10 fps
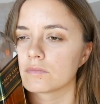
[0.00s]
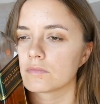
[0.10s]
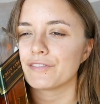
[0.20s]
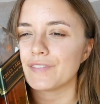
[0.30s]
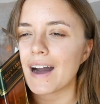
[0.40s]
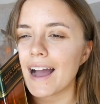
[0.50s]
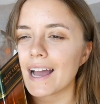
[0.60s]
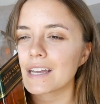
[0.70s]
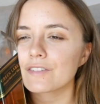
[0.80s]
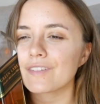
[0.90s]

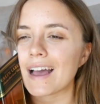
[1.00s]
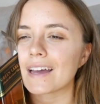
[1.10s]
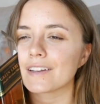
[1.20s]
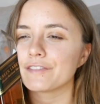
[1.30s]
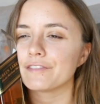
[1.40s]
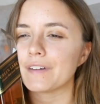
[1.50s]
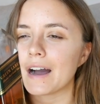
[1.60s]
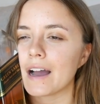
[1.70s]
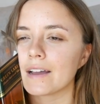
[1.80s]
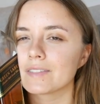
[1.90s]
5 out of
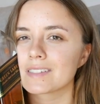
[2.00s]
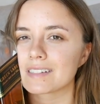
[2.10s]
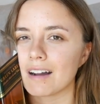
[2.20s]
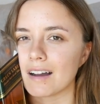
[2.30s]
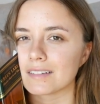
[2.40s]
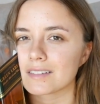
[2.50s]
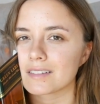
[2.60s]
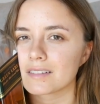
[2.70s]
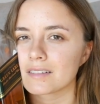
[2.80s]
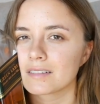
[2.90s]
5
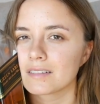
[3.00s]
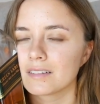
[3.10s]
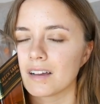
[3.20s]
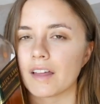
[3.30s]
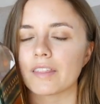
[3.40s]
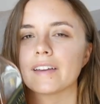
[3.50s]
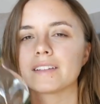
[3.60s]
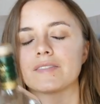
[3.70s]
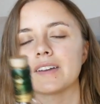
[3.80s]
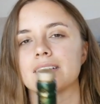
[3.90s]
Scots. I think
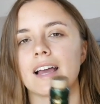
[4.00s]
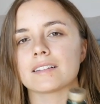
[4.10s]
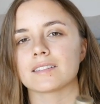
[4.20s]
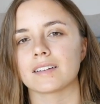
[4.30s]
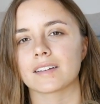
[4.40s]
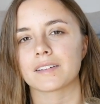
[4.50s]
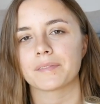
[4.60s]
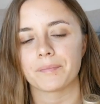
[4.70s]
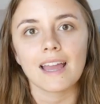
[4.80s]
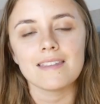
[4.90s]
it's fantastic.
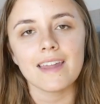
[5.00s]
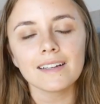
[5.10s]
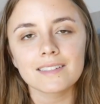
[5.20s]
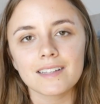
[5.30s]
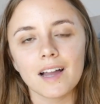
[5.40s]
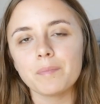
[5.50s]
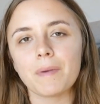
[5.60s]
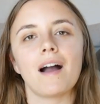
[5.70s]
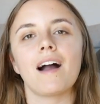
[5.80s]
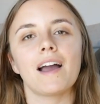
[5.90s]
Next up,
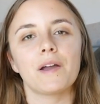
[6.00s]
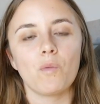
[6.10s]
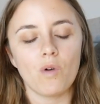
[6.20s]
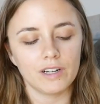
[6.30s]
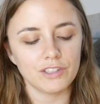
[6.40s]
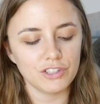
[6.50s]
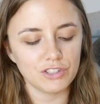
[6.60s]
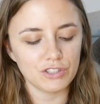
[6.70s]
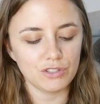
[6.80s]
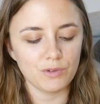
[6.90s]
I wanted to
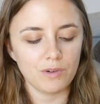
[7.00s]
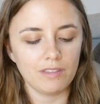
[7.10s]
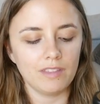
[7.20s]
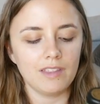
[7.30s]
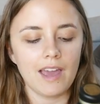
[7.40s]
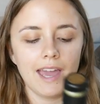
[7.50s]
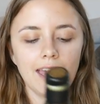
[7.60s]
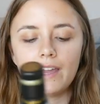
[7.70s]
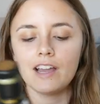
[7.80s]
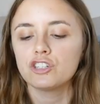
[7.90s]
do
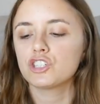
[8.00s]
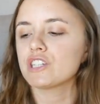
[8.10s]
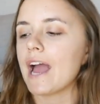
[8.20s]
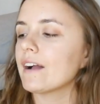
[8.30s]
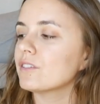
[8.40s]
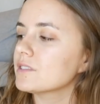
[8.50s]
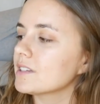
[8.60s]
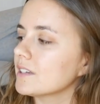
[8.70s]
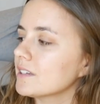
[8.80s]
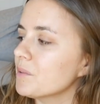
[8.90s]
a
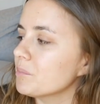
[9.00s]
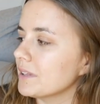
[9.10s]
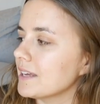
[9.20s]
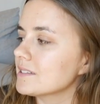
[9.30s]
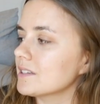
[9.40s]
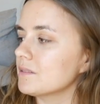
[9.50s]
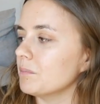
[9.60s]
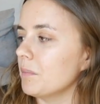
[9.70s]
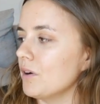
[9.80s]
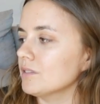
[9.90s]
Shackleton Blended
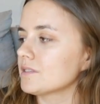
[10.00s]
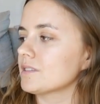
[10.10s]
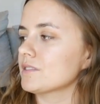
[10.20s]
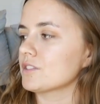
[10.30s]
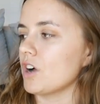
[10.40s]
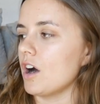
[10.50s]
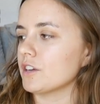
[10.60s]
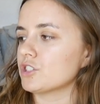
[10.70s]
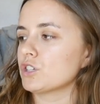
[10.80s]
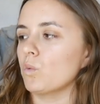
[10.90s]
Malt
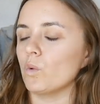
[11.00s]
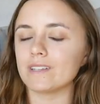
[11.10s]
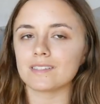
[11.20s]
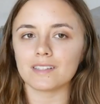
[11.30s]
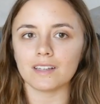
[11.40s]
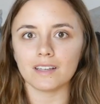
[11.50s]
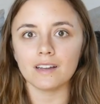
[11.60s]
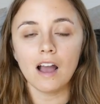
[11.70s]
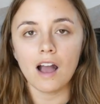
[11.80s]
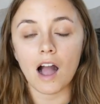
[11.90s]
Scotch
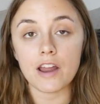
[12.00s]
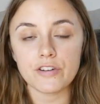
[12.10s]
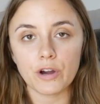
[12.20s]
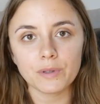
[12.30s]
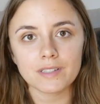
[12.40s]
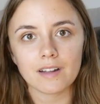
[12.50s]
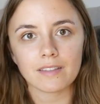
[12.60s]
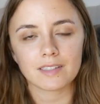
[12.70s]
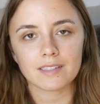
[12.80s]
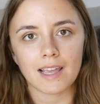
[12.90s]
Whiskey. I know it's not
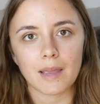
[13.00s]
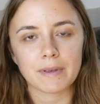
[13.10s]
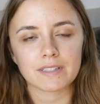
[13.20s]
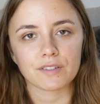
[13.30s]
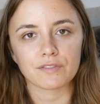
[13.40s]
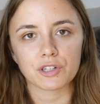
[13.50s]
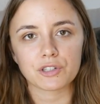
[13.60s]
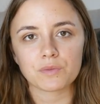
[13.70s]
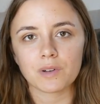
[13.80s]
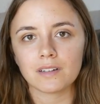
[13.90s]
the same as the
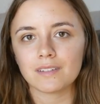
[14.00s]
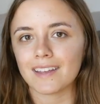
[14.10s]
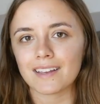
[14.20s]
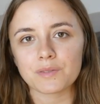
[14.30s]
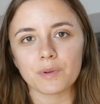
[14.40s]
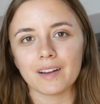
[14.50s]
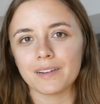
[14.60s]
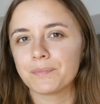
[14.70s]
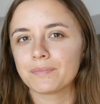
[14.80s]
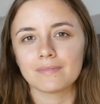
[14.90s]
first one. Guess
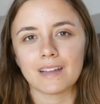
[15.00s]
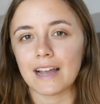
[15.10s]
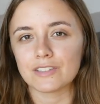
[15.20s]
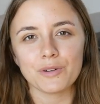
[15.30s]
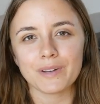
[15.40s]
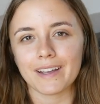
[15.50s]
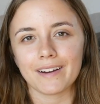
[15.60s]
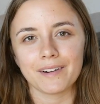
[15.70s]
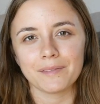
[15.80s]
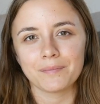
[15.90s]
what? I don't
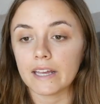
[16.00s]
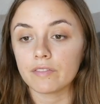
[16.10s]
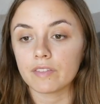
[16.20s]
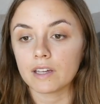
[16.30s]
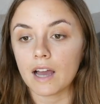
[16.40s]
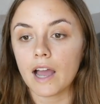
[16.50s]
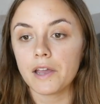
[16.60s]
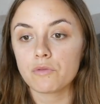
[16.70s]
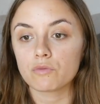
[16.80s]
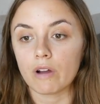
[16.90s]
care. If the guy
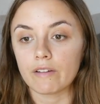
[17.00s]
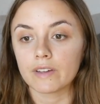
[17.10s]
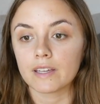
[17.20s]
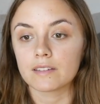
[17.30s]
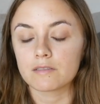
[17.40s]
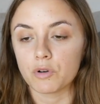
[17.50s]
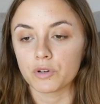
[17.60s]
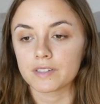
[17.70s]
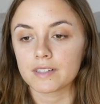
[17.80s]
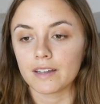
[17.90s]
revving his
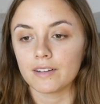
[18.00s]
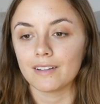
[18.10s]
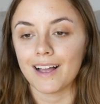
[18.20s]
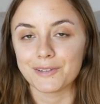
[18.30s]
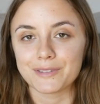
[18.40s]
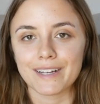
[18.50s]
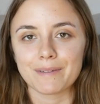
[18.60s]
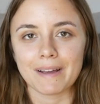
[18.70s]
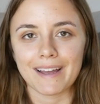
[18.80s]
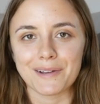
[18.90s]
motorcycle outside
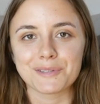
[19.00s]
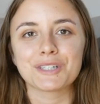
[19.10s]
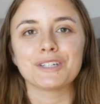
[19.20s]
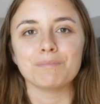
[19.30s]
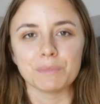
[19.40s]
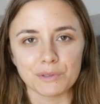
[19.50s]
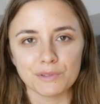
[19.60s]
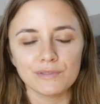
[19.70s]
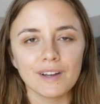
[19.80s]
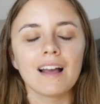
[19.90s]
my house could
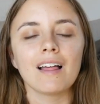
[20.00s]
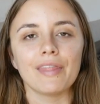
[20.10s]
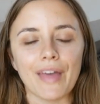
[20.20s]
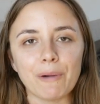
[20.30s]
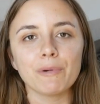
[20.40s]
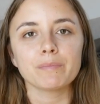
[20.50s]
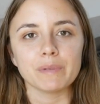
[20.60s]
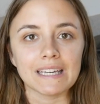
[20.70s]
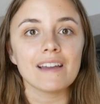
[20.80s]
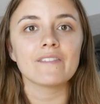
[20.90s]
move, that would
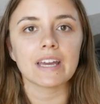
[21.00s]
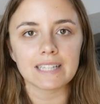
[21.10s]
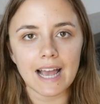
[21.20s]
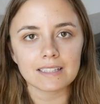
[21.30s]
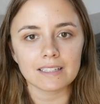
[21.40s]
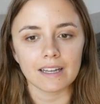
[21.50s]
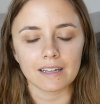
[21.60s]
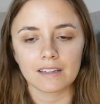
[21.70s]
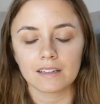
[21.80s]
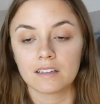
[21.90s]
be fantastic.